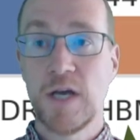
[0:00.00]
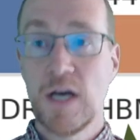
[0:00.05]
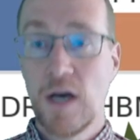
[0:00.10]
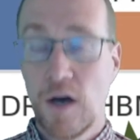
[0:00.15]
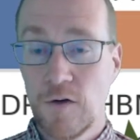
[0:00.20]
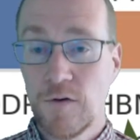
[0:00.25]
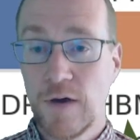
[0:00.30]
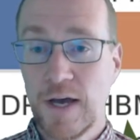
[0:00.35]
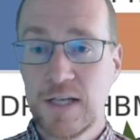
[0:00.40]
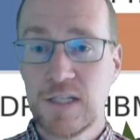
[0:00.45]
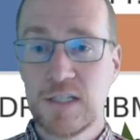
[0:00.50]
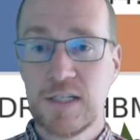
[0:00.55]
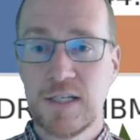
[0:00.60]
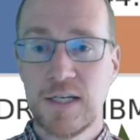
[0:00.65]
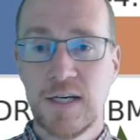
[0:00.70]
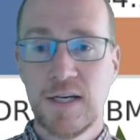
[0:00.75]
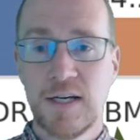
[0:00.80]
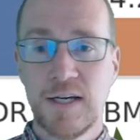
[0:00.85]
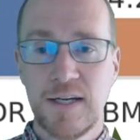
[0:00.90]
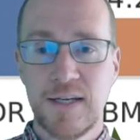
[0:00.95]
oh no, actually
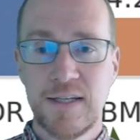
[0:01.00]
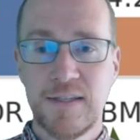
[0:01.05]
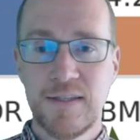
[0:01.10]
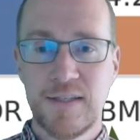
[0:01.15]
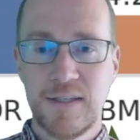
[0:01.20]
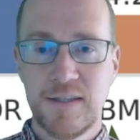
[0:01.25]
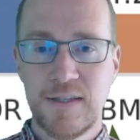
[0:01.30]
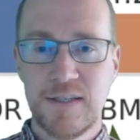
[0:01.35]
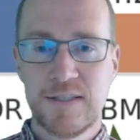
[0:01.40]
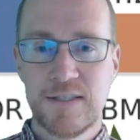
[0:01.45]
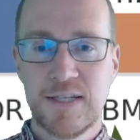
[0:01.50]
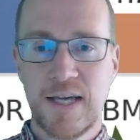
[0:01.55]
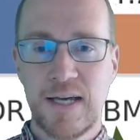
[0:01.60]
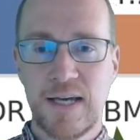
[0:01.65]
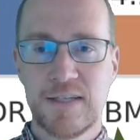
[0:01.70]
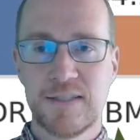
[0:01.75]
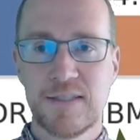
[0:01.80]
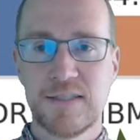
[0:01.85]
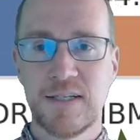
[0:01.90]
in this case